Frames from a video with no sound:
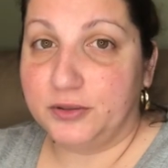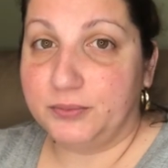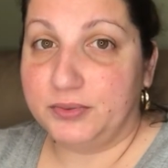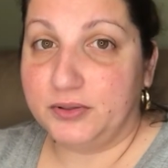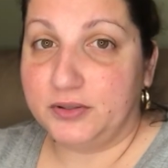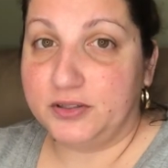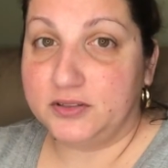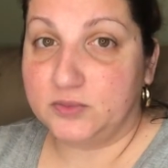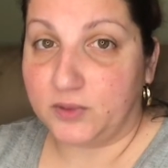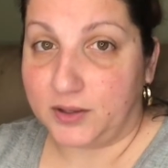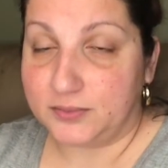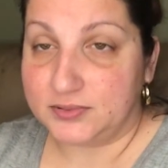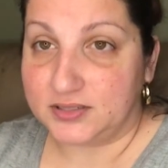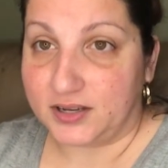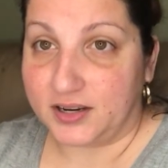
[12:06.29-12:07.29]
Beauty's
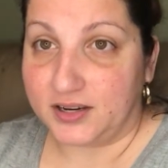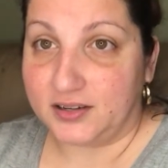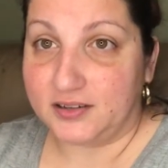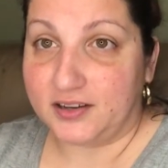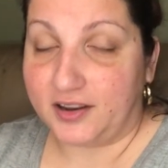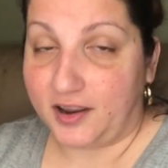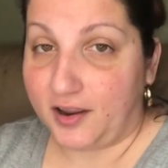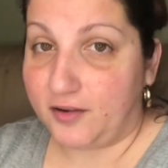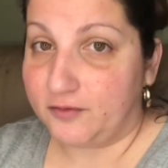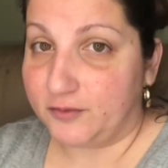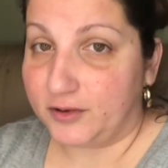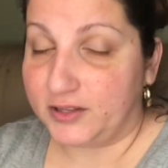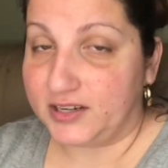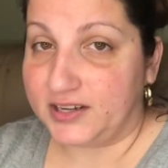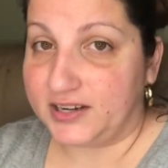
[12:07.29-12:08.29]
website. They have
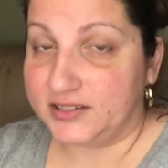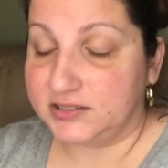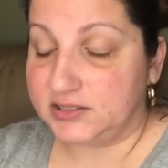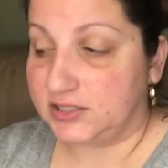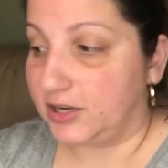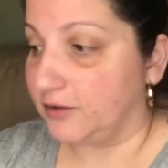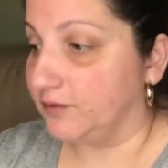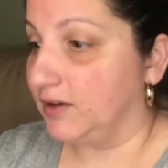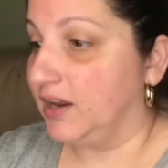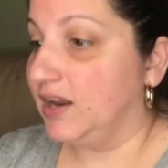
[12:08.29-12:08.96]
really nice stuff.